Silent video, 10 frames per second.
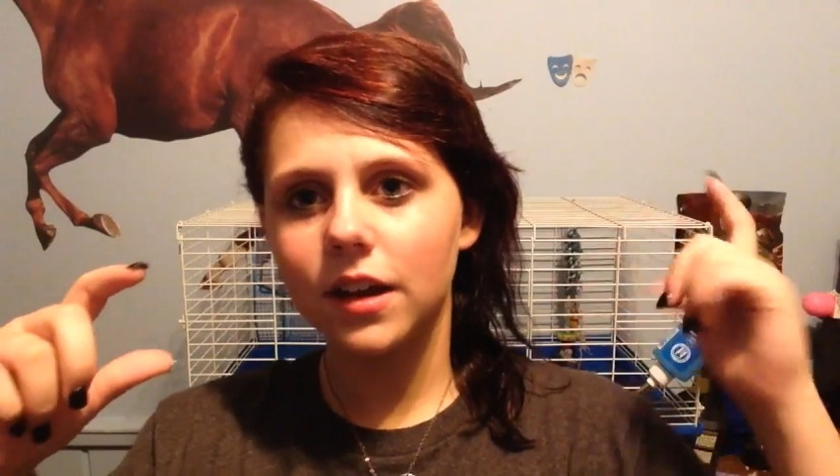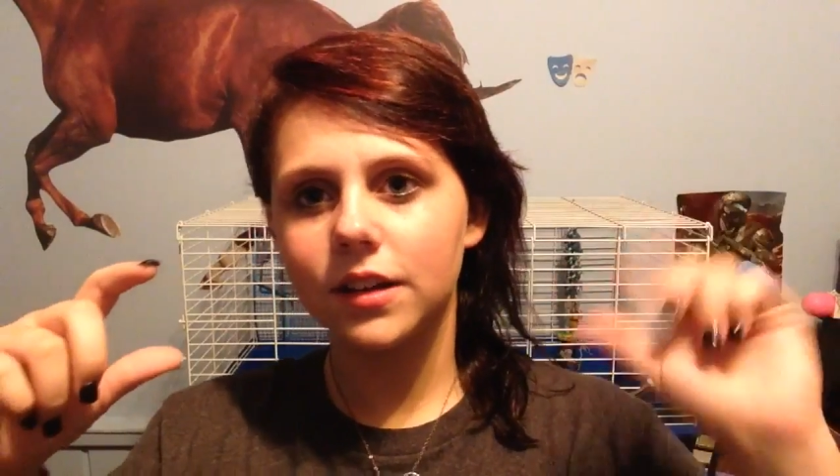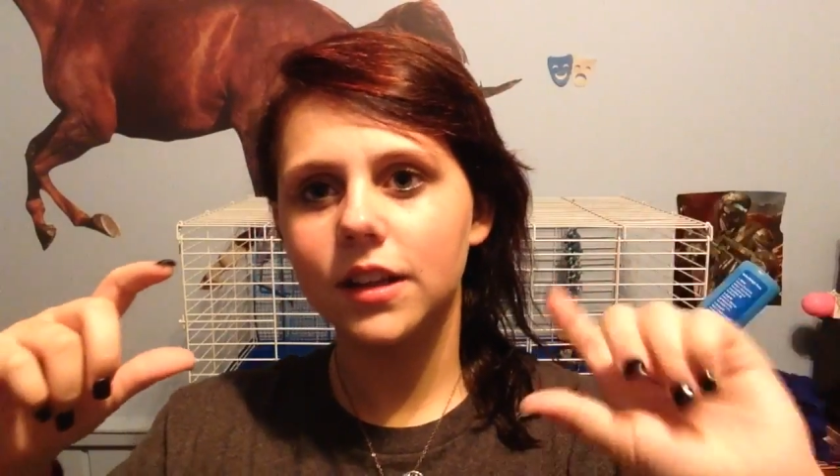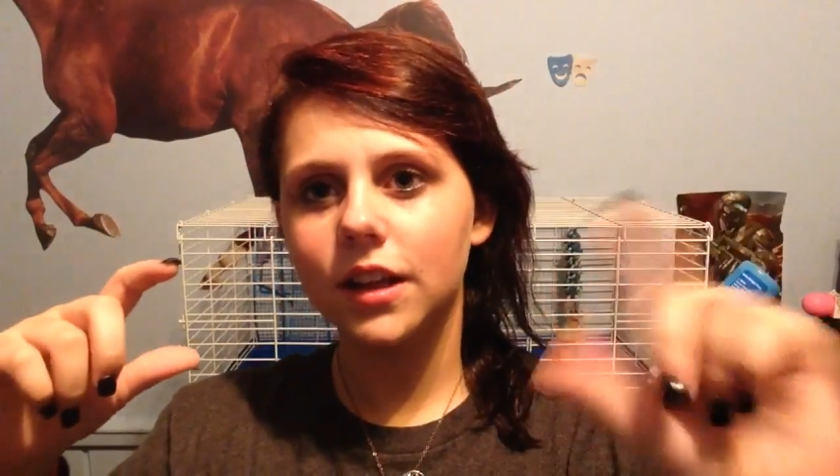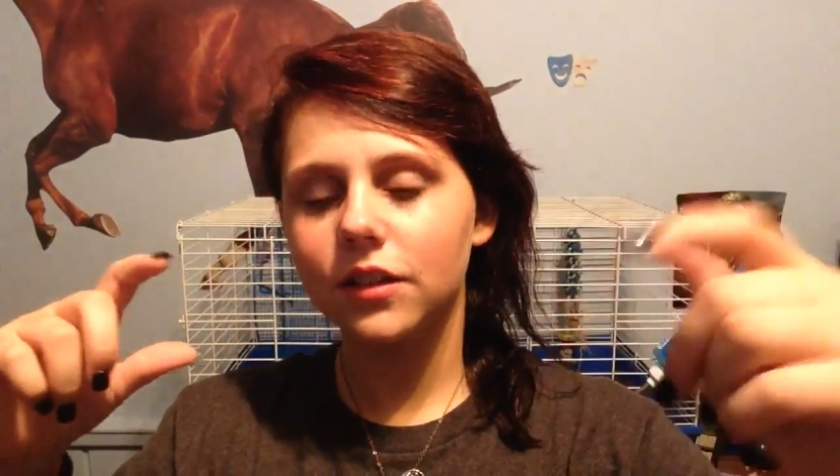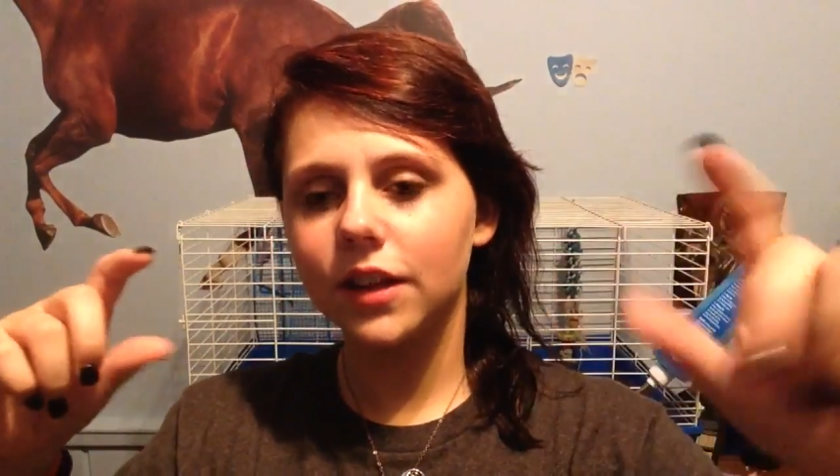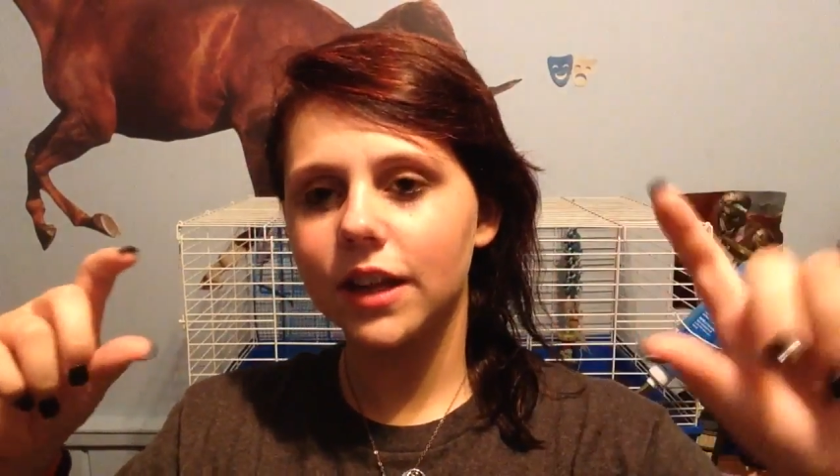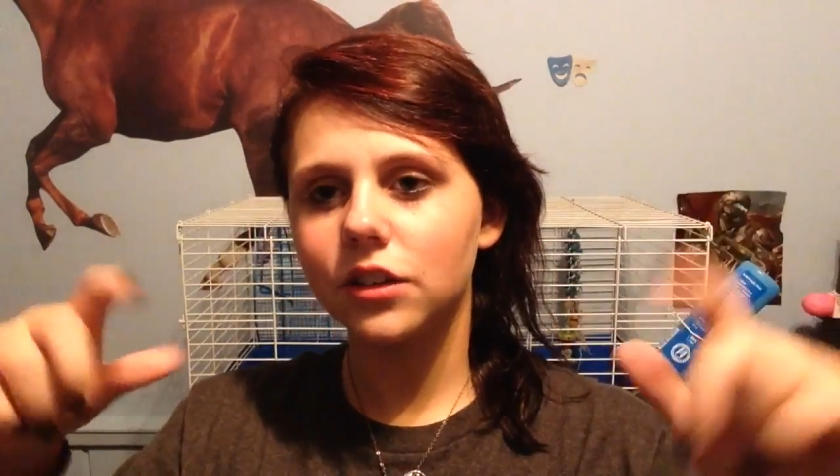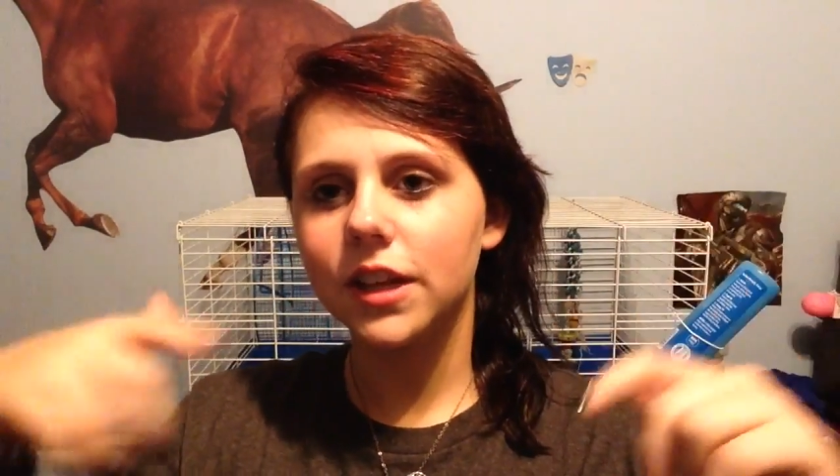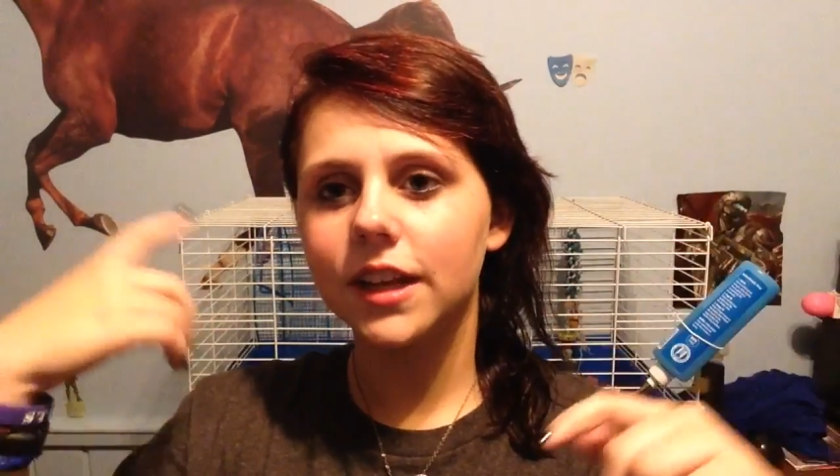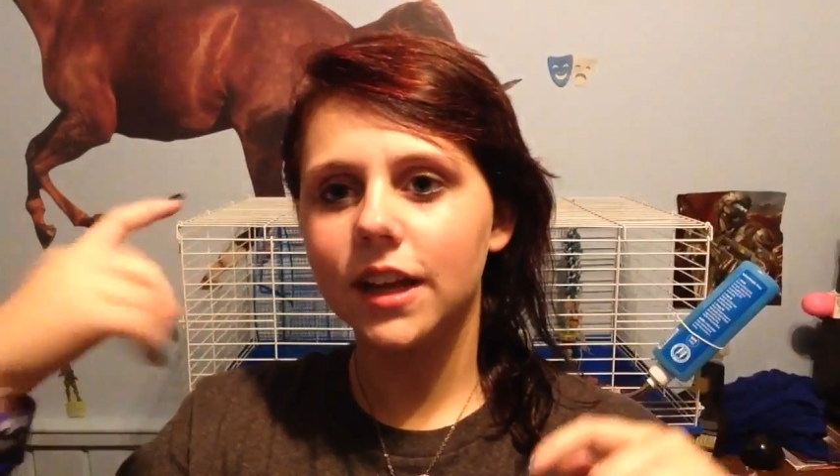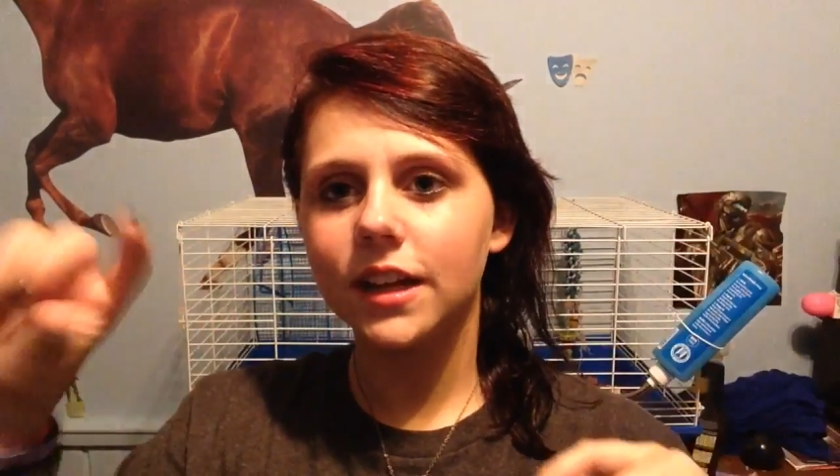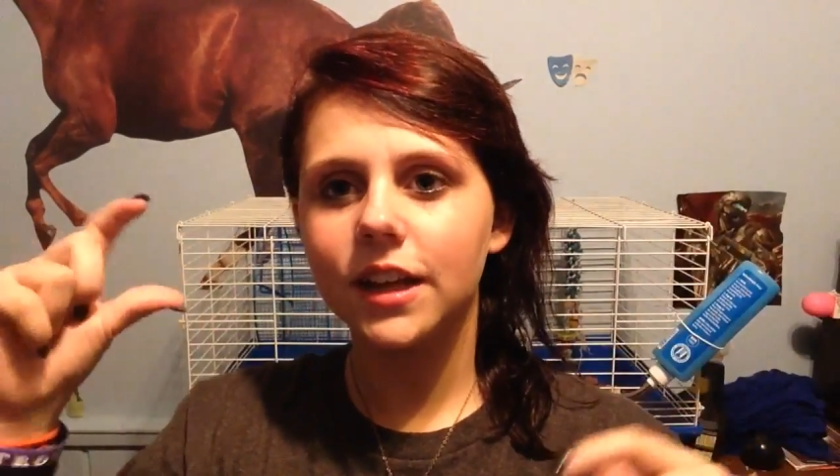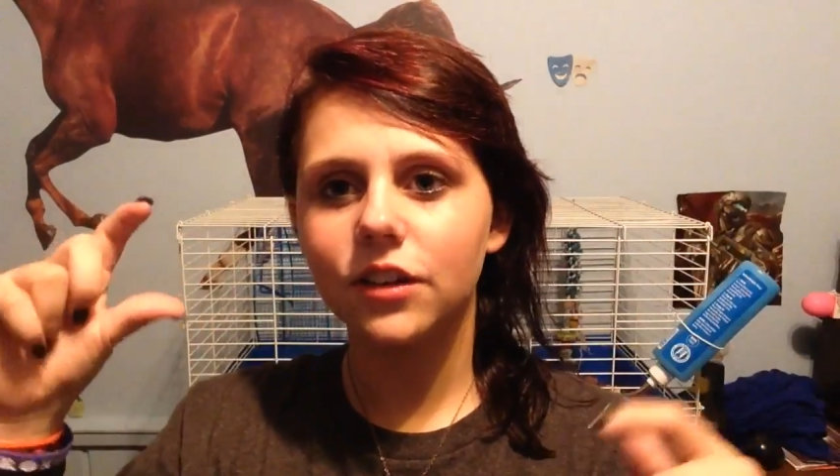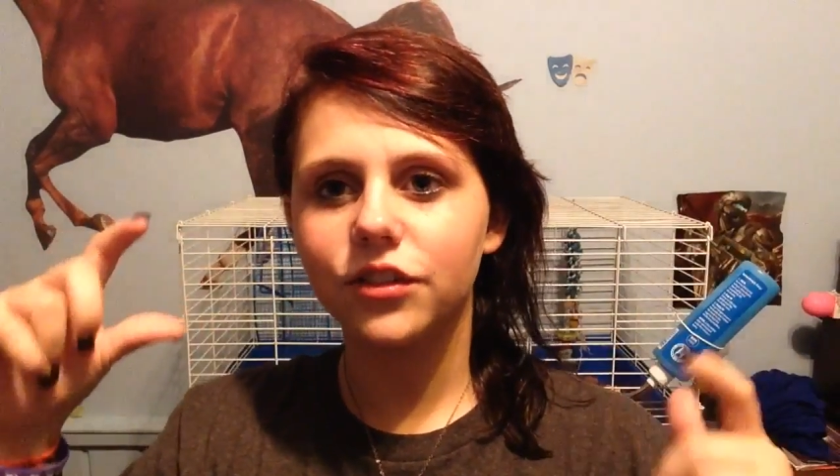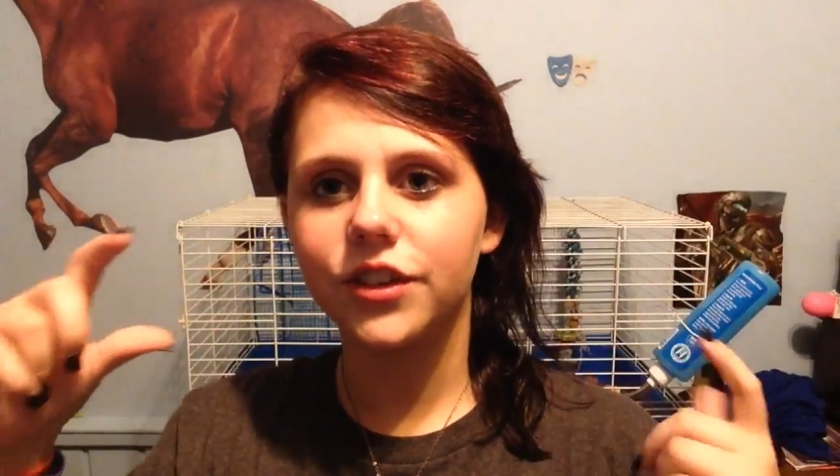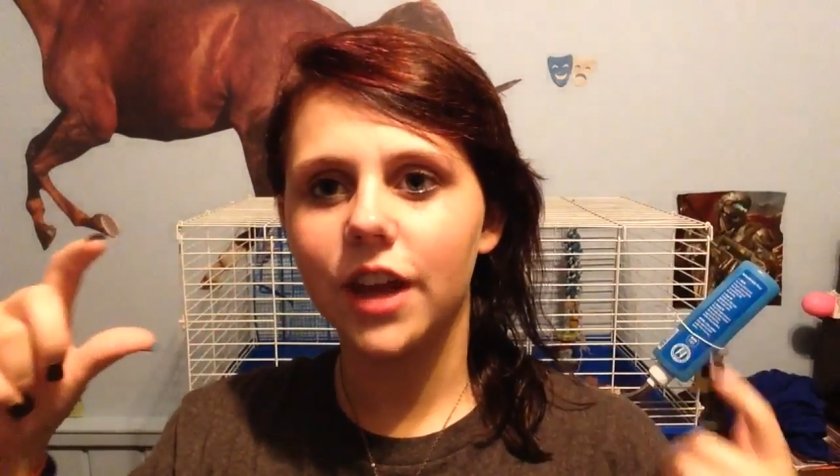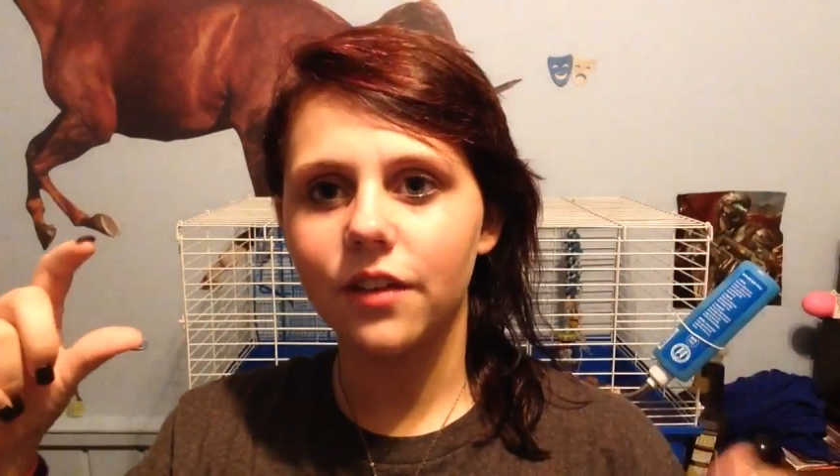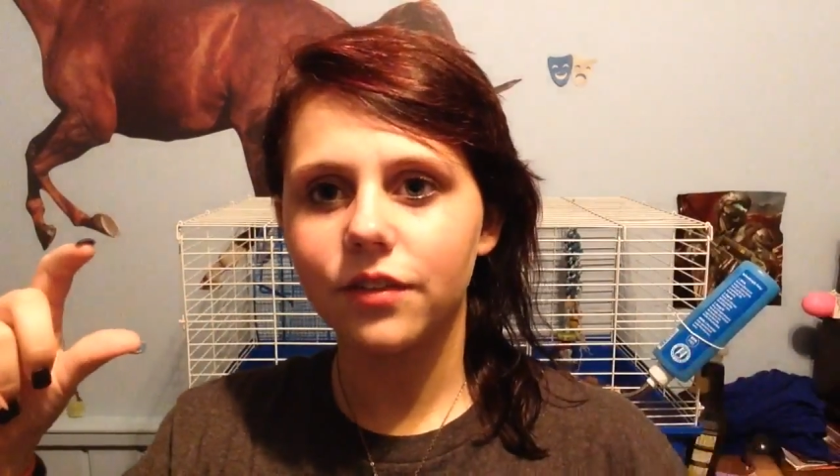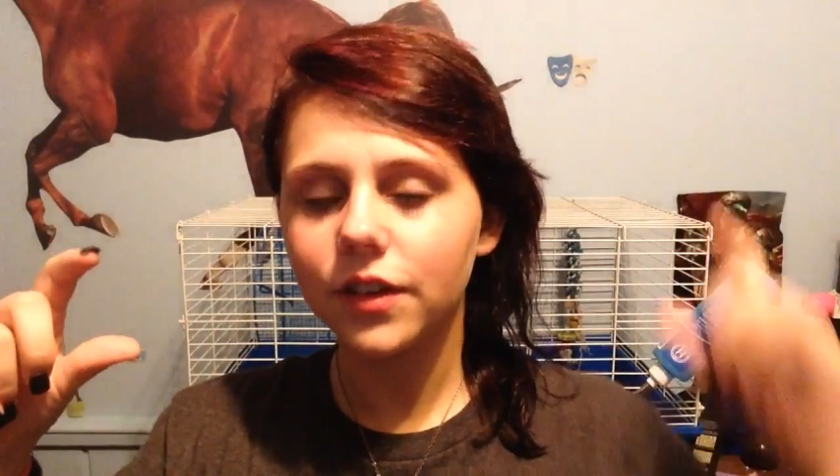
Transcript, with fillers: and then here's Angelina, and here's Jeff.